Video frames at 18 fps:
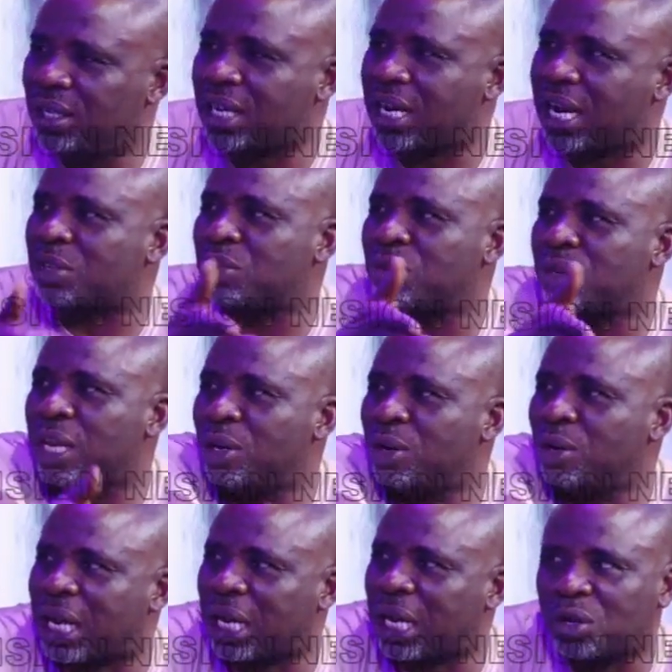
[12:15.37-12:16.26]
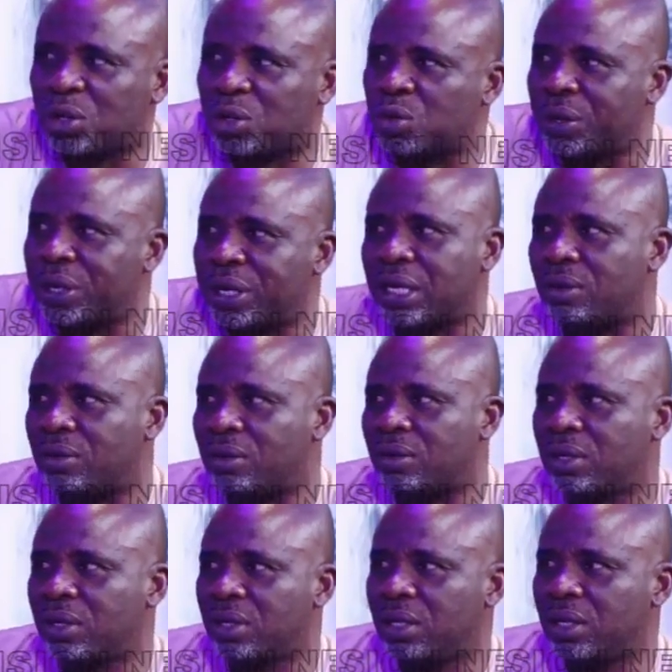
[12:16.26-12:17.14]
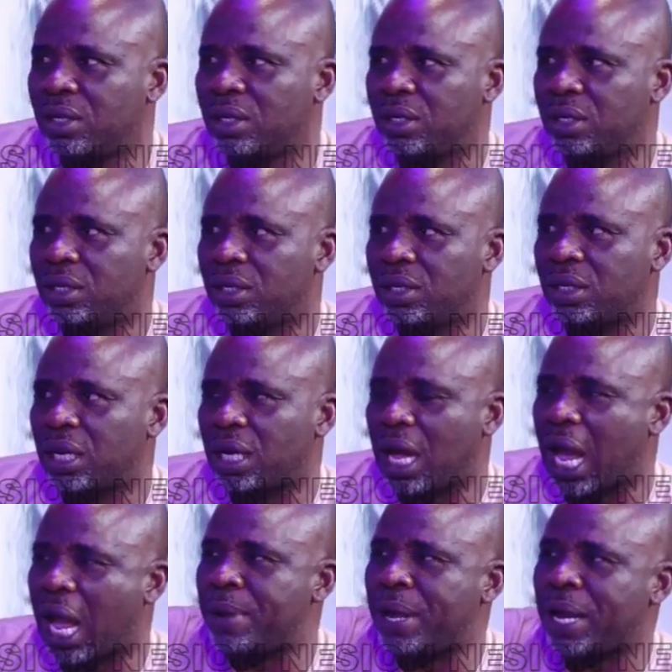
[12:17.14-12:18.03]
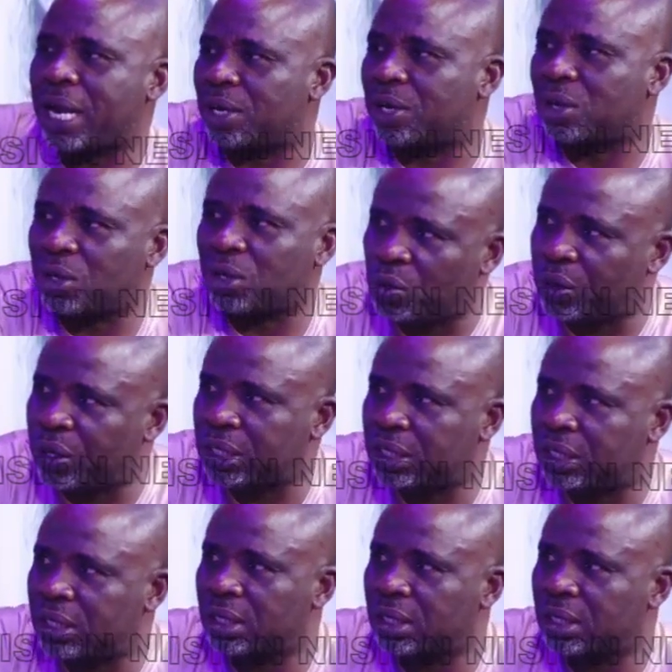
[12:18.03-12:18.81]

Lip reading: Kaduna alone cannot do it now. Abia cannot do it.